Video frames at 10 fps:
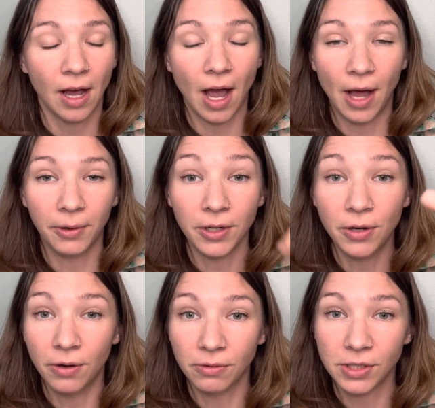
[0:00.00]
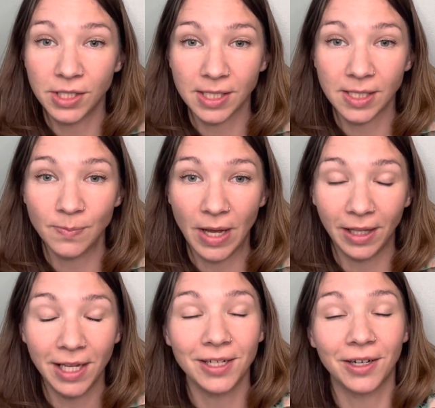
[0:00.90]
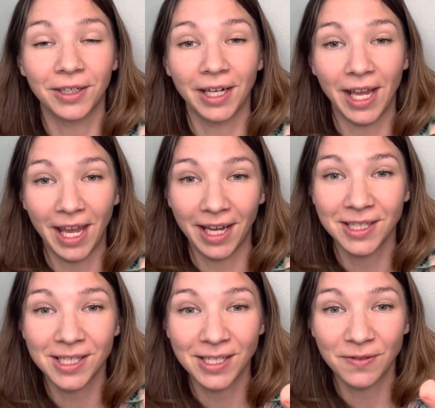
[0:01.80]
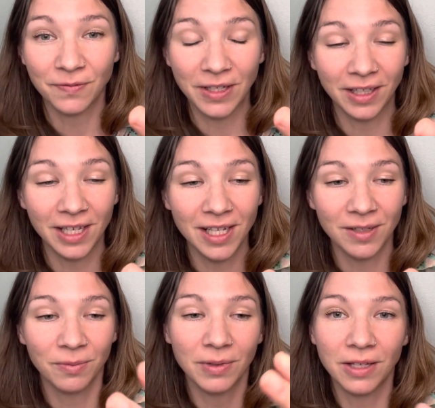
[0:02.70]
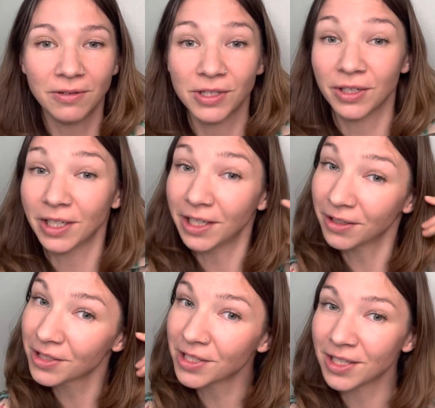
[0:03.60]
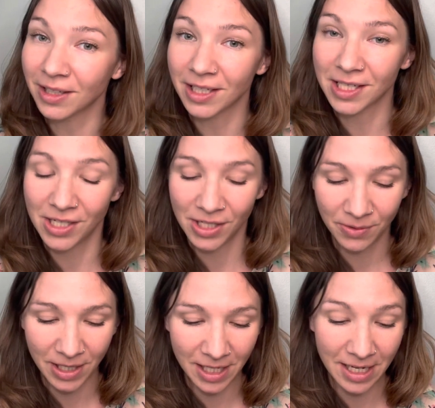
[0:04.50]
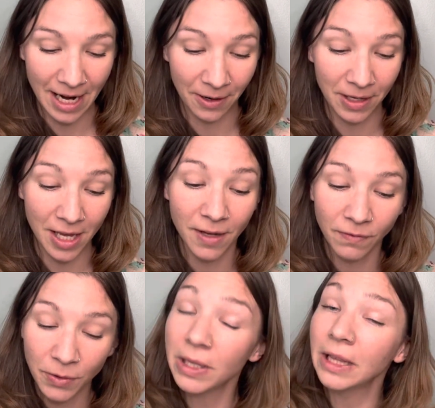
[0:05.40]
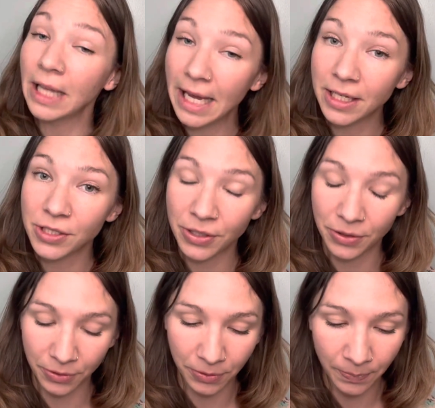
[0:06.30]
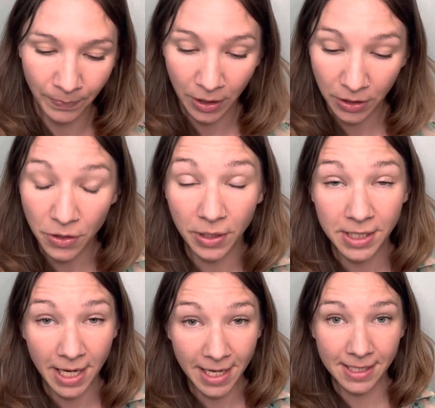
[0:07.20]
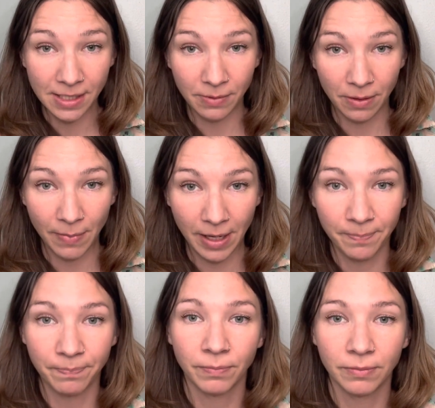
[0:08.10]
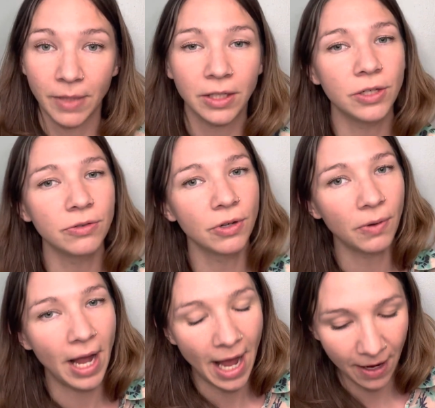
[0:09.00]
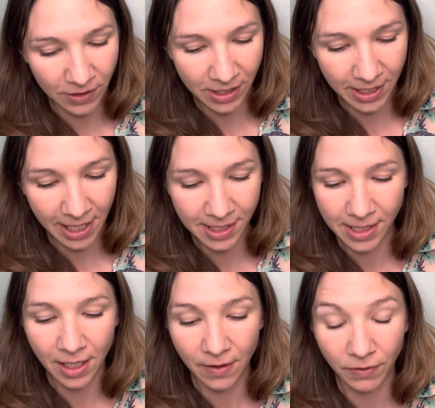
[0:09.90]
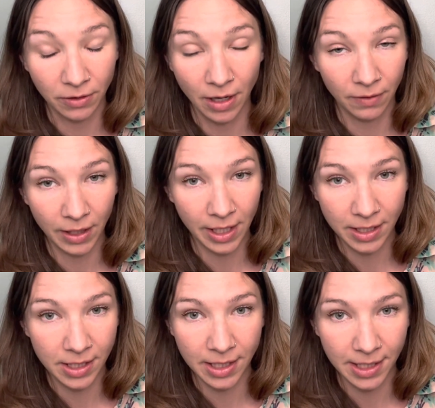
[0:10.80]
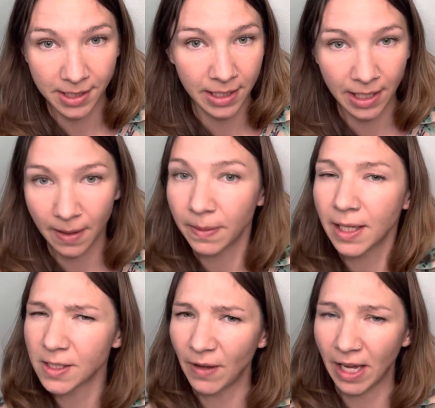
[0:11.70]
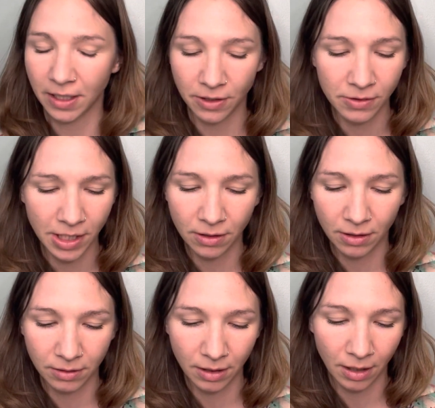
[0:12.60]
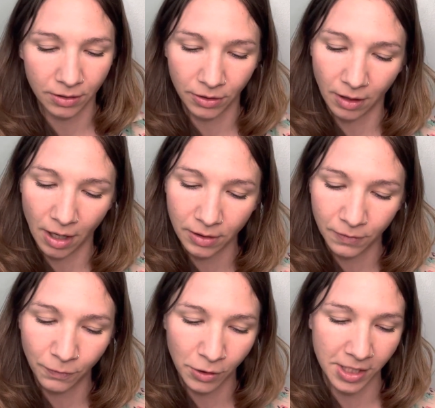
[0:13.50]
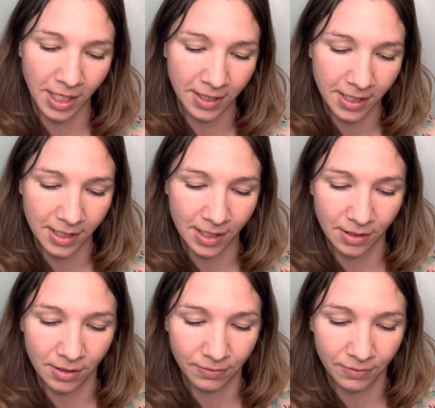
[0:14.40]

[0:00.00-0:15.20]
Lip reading: our nose to smell it, our hands to feel it. We used our ears to listen to it. Now, if you would like to, you can taste it with me. You don't have to taste it if you're not ready to taste it yet. That's fine. Using your other 4 senses is,